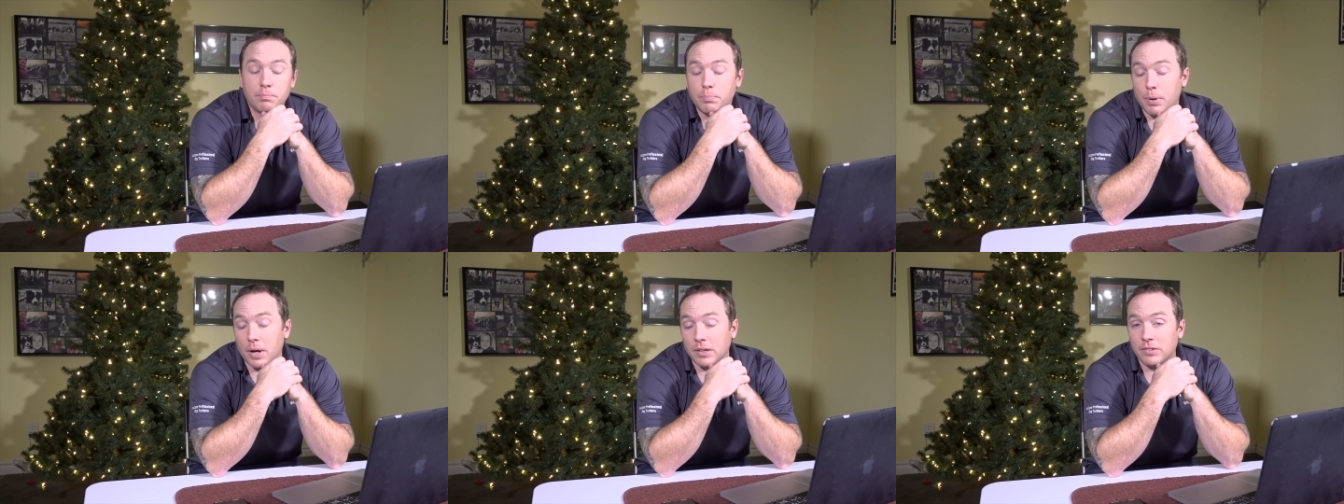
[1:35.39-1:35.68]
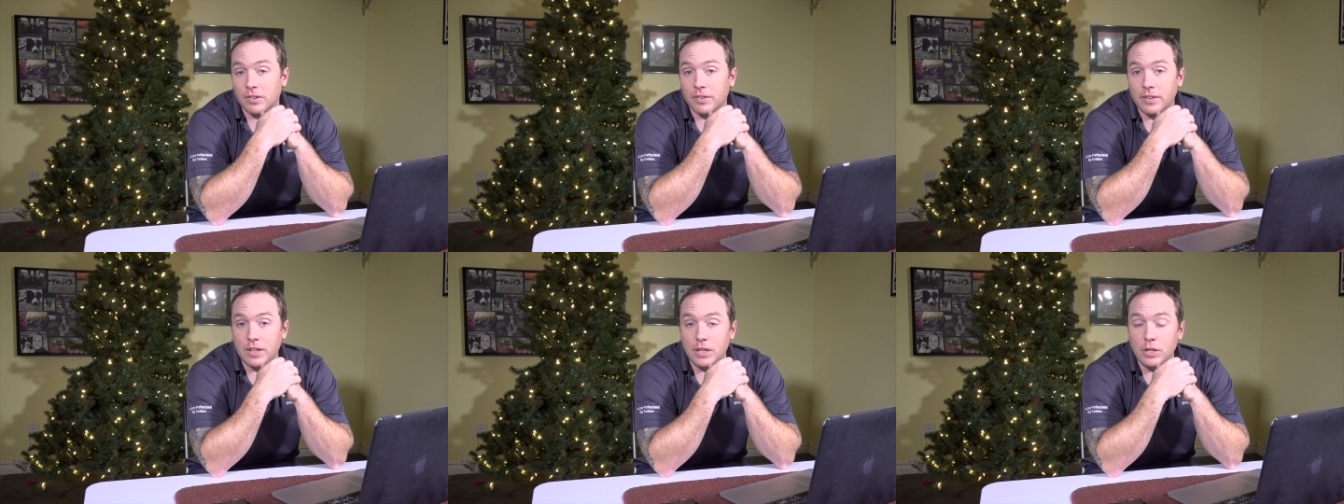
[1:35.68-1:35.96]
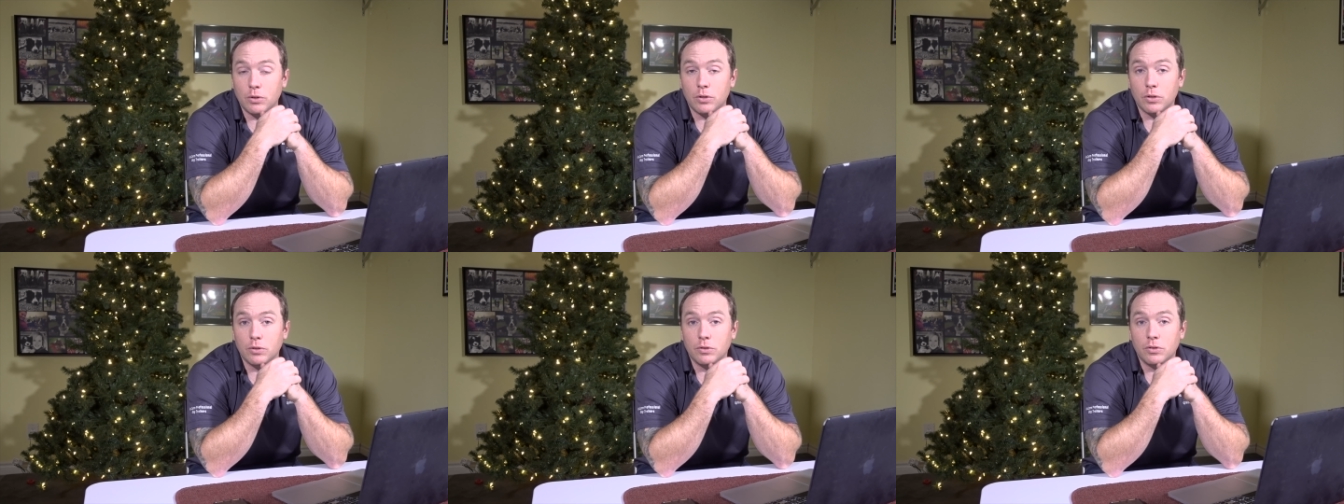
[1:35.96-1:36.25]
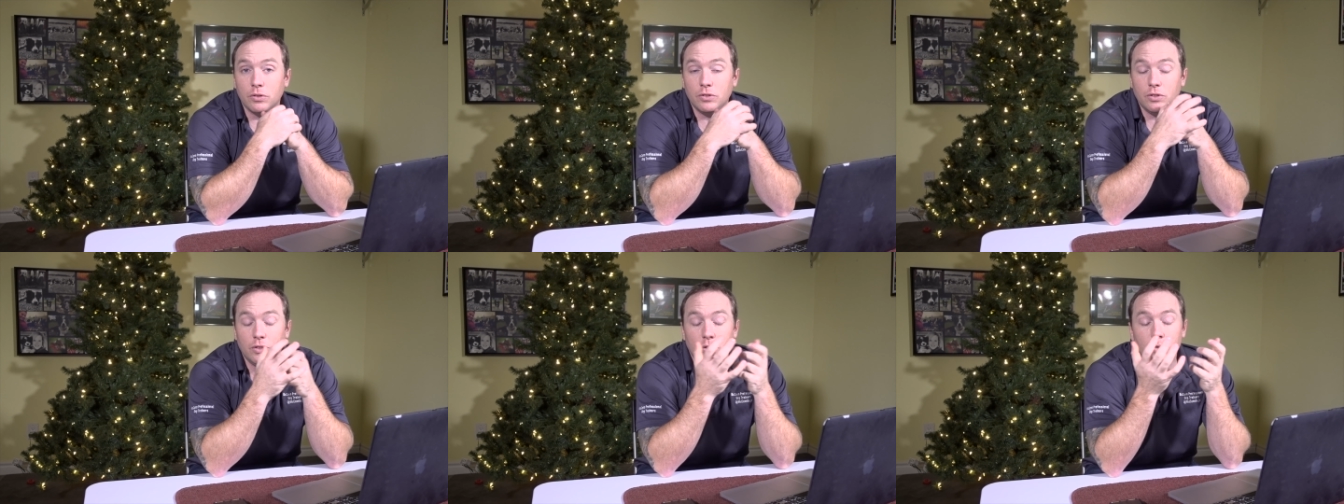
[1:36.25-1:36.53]
puzzle that you
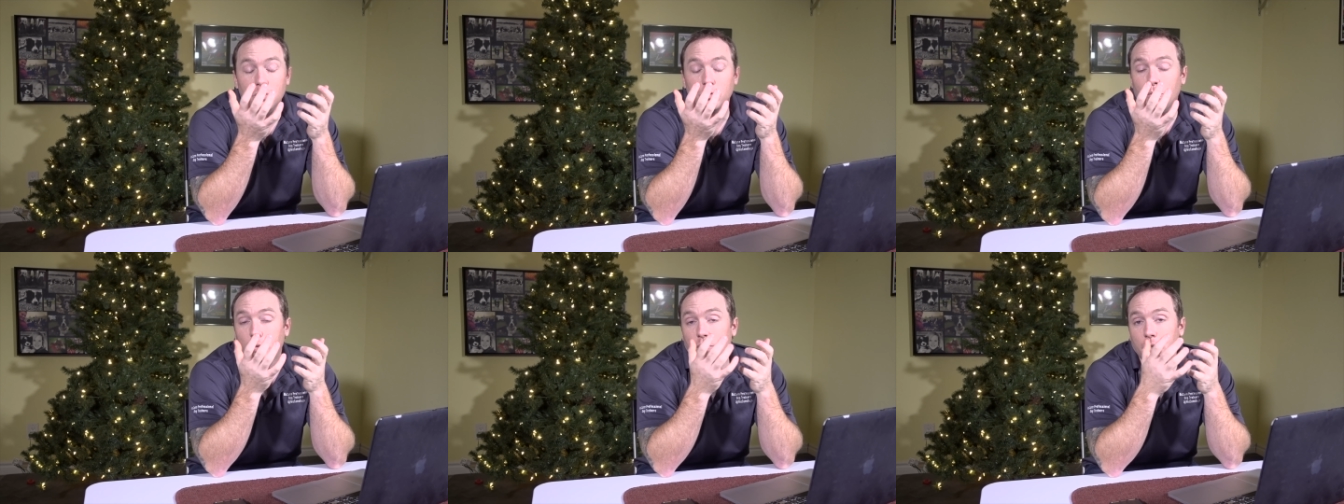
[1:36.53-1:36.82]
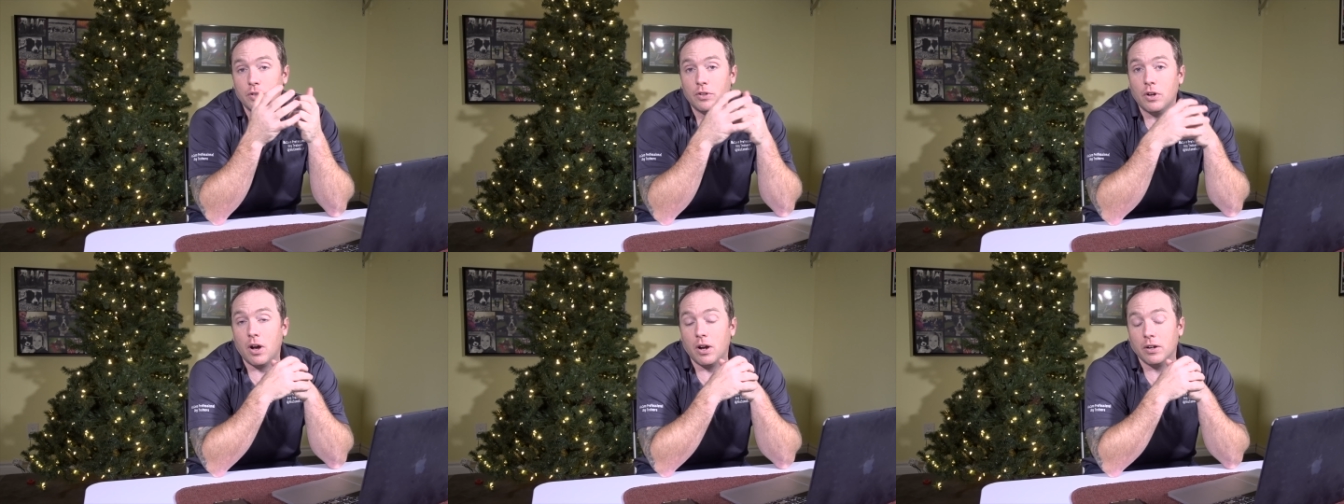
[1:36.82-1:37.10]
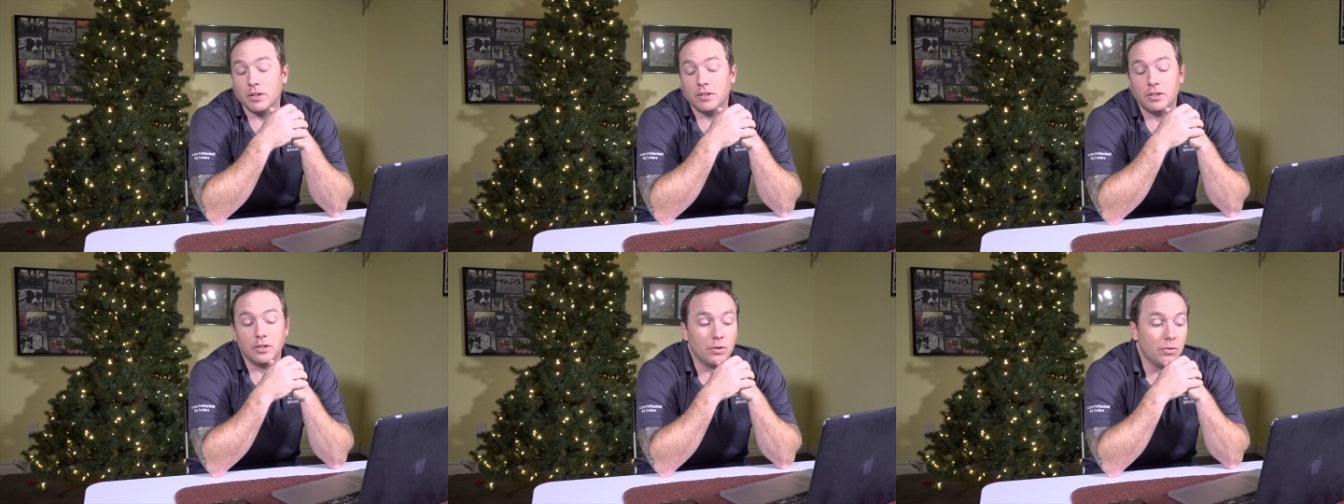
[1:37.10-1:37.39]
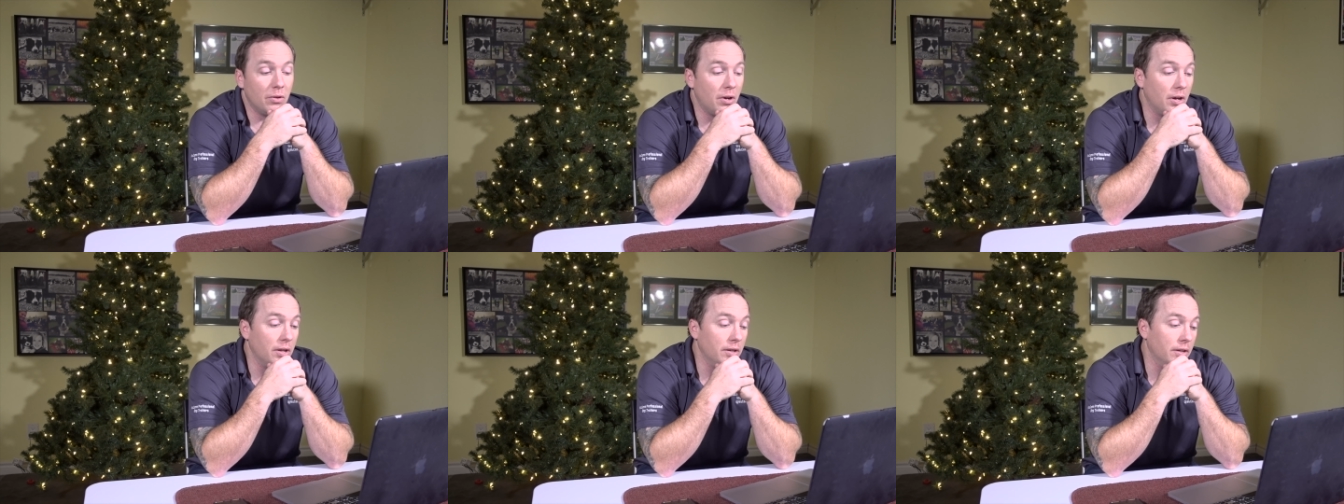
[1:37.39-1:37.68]
could use with your dog,
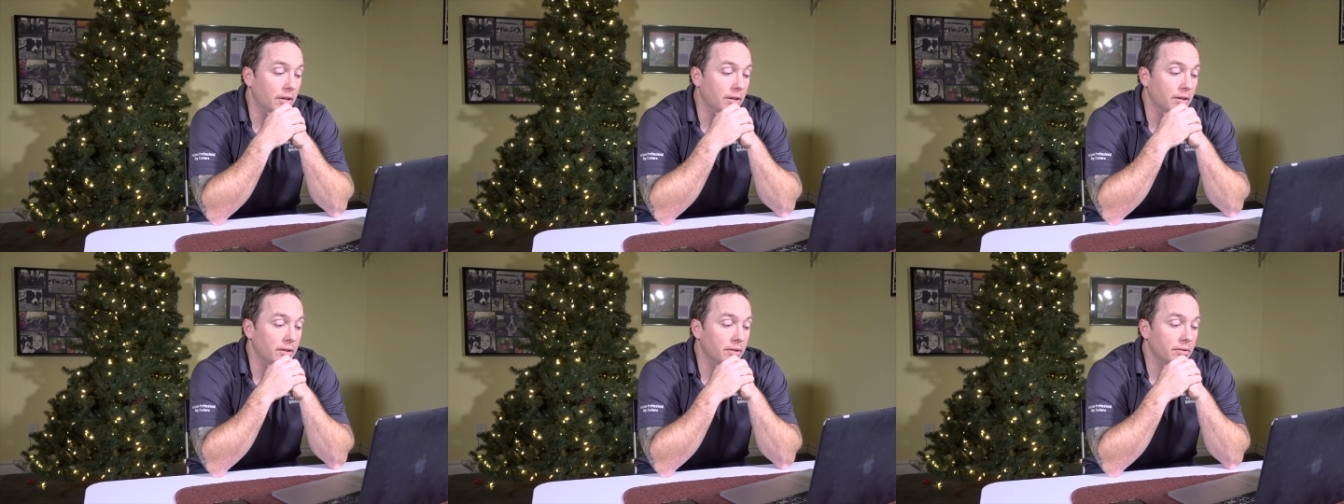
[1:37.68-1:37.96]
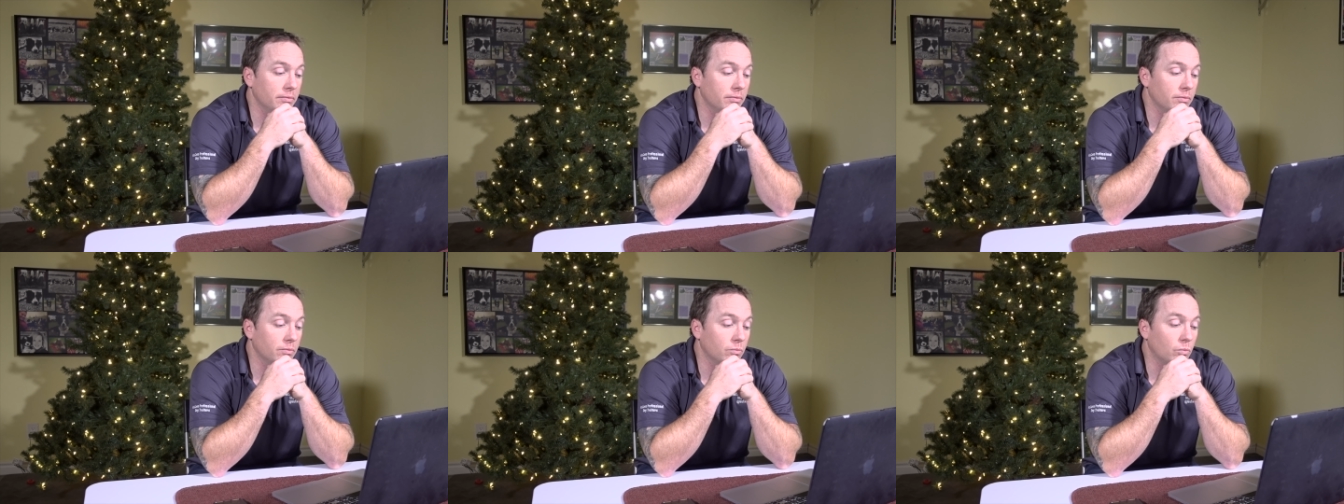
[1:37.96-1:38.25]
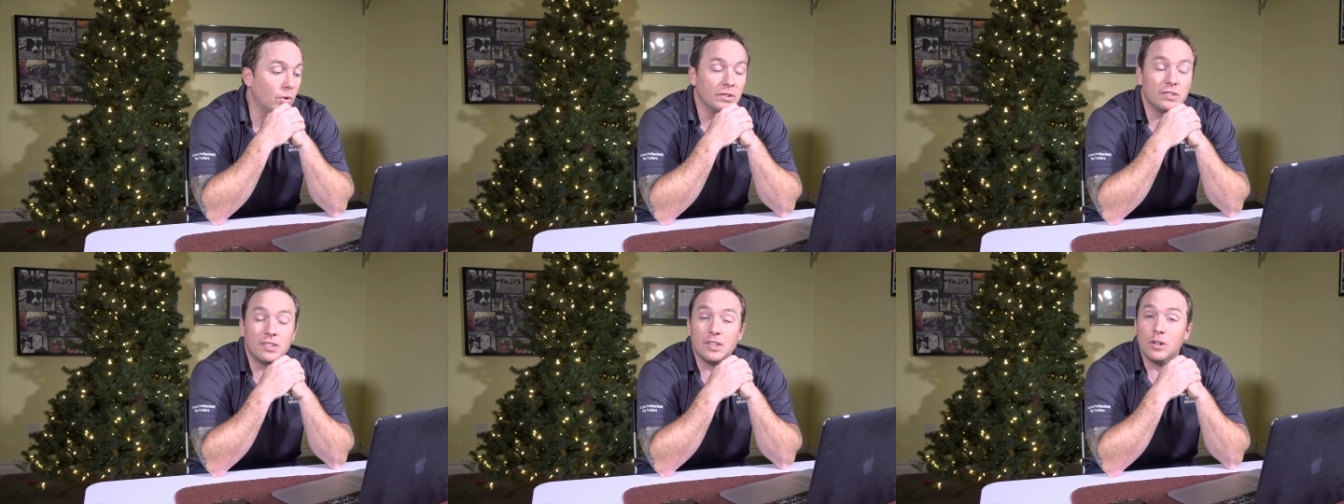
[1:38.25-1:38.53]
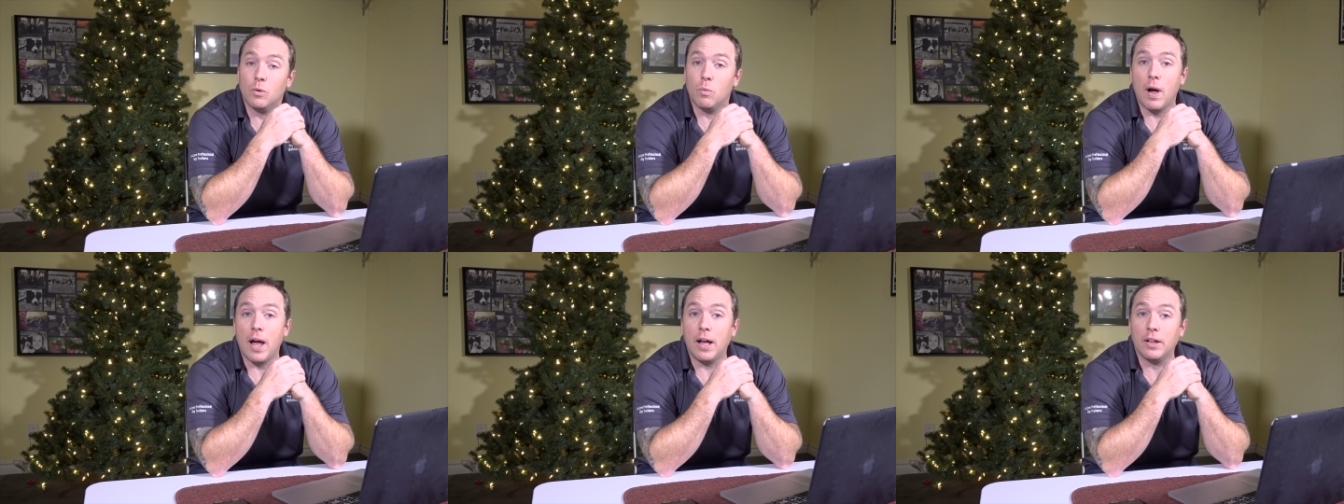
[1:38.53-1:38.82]
on a once
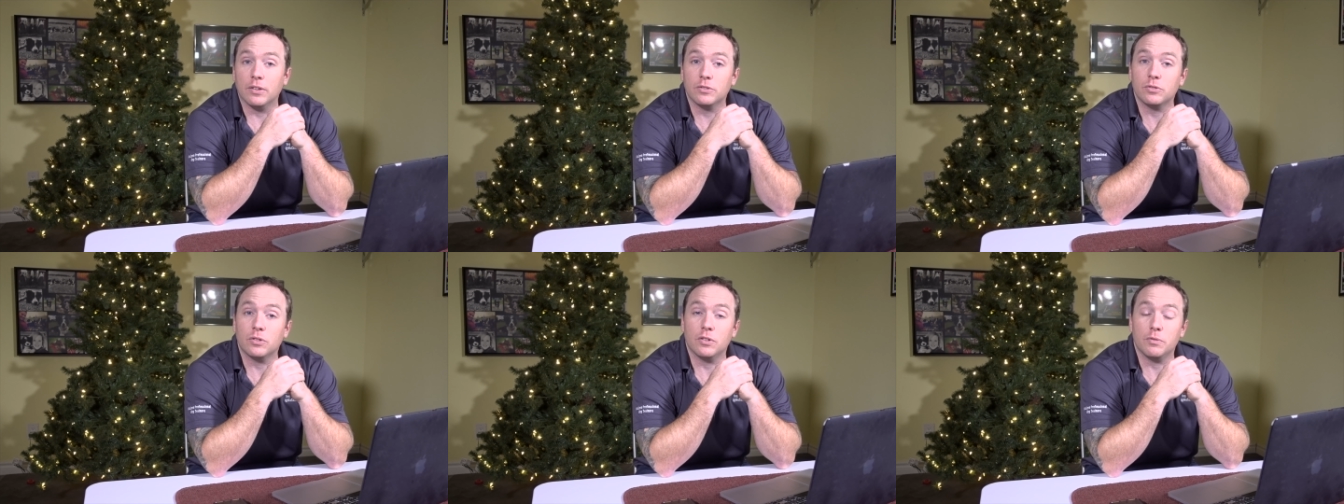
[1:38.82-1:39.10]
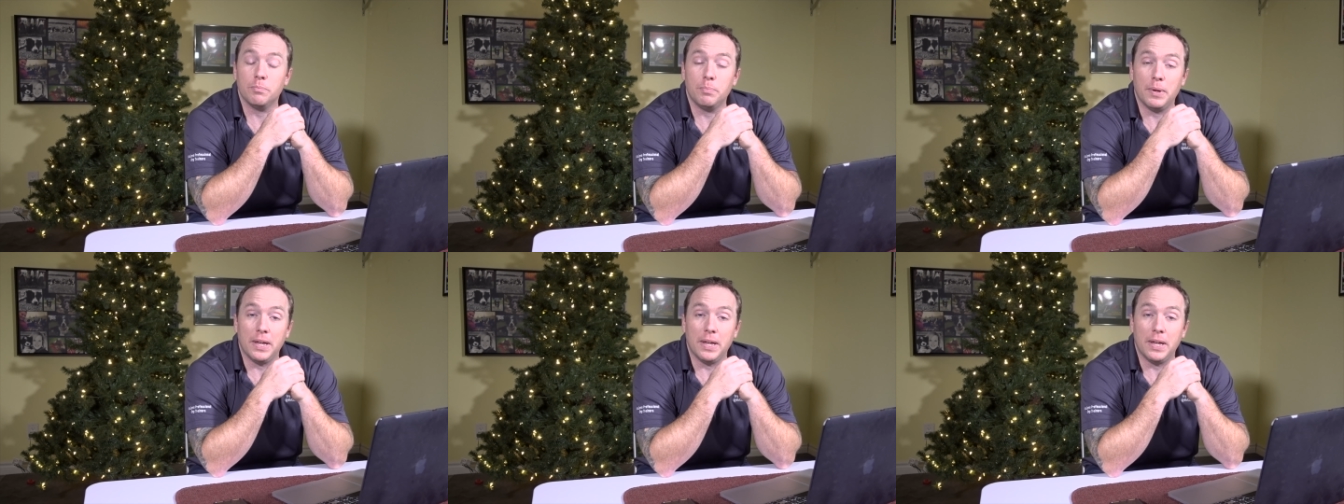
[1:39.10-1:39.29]
in a while sort of